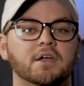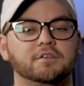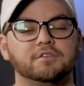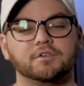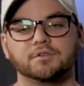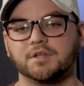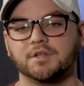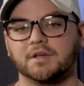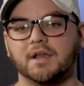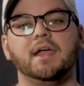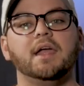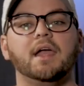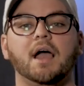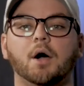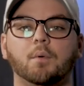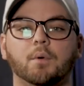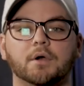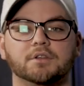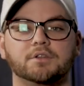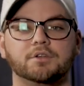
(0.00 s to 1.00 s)
So today
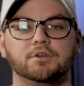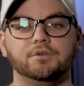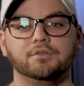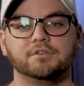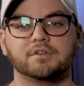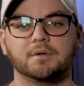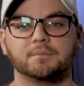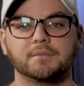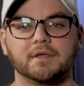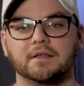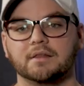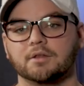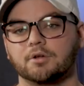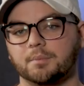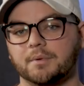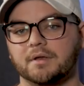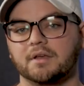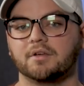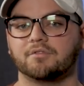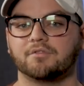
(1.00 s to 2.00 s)
I wanted to do something a
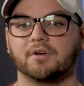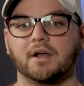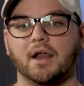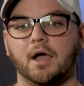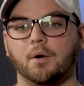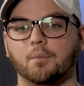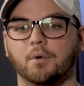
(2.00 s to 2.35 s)
little bit different.